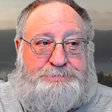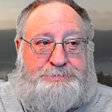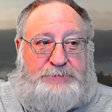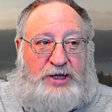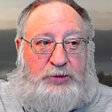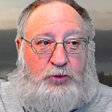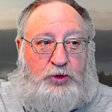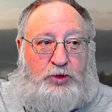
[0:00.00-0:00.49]

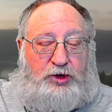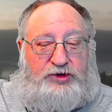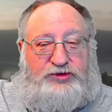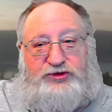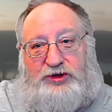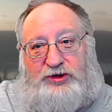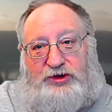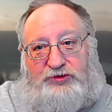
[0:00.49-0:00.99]
And we're going to
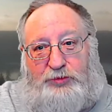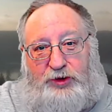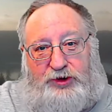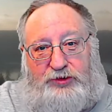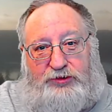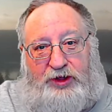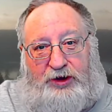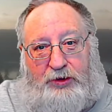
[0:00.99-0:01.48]
send this money
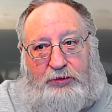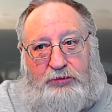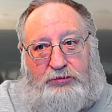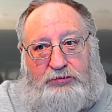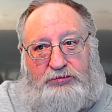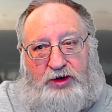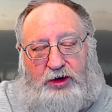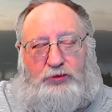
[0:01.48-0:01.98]
there.
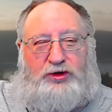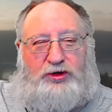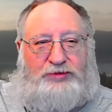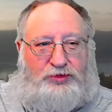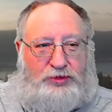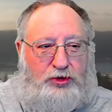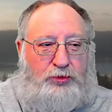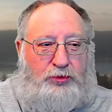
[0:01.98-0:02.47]
Oh, we'll give a
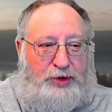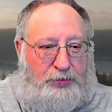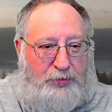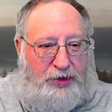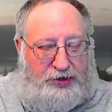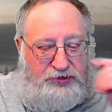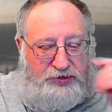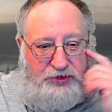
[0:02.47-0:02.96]
little bit of
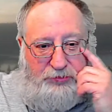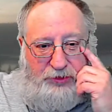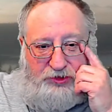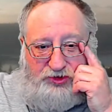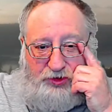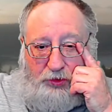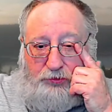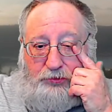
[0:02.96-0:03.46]
money to the pet
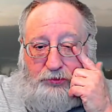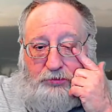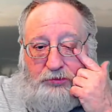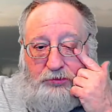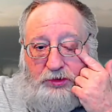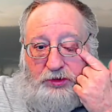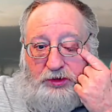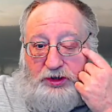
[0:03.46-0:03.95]
shelter.
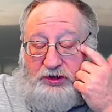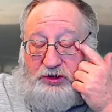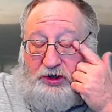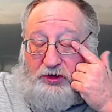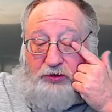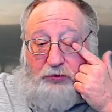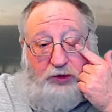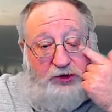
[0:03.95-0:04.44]
Now
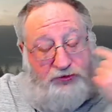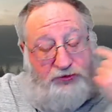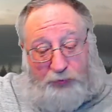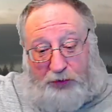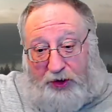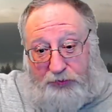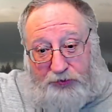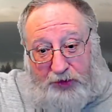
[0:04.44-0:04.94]
there are ways
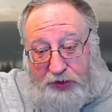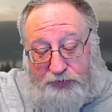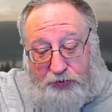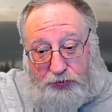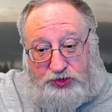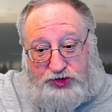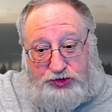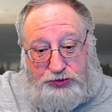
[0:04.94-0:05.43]
around that. Of
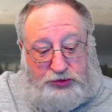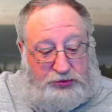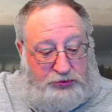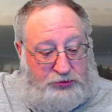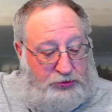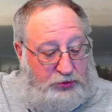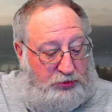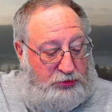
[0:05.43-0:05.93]
course, you
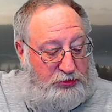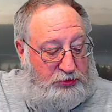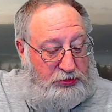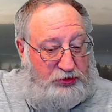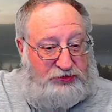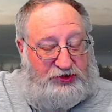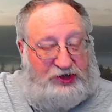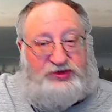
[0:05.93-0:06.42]
can you
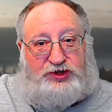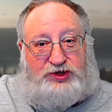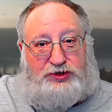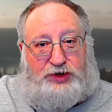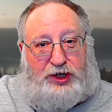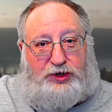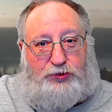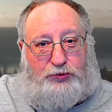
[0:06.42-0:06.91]
can
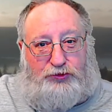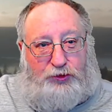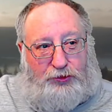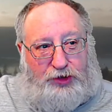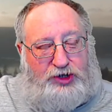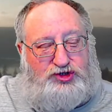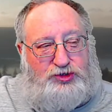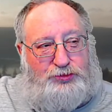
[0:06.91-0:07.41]
designate your
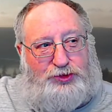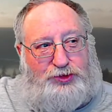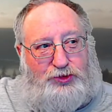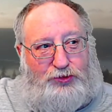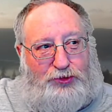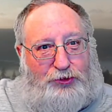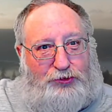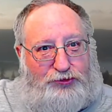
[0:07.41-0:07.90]
donation, but you'll
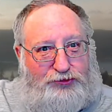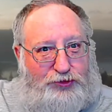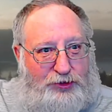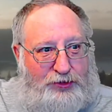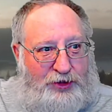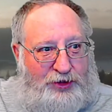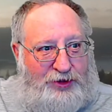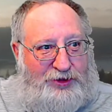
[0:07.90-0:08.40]
notice
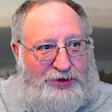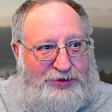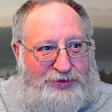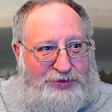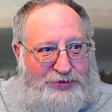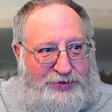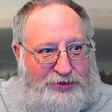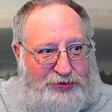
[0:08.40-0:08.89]
that
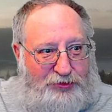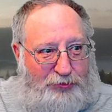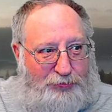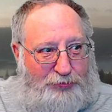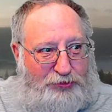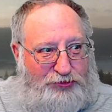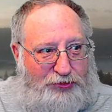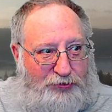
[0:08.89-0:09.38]
in their
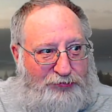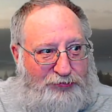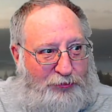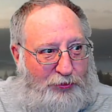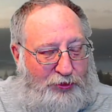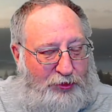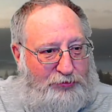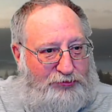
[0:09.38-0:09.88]
most of their
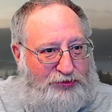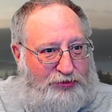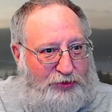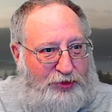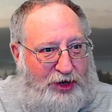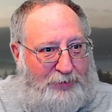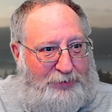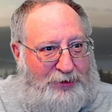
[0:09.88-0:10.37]
forms and their
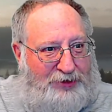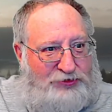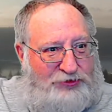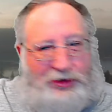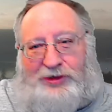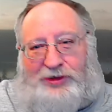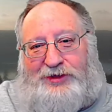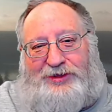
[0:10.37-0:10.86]
campaigns,
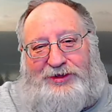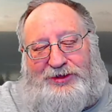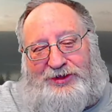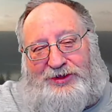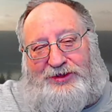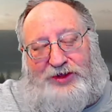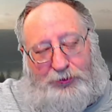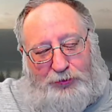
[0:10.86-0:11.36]

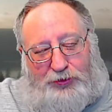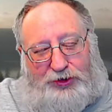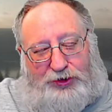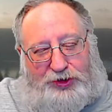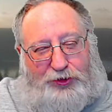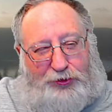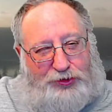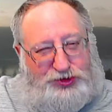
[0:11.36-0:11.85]
they really
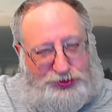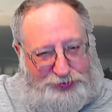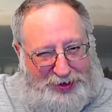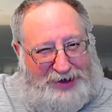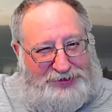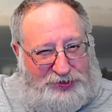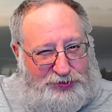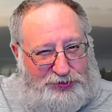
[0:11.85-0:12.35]
encourage you
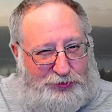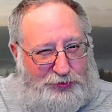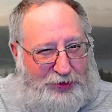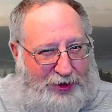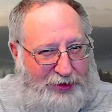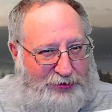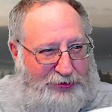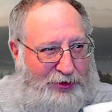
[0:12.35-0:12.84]
not to do
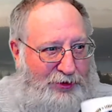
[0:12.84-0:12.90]
that.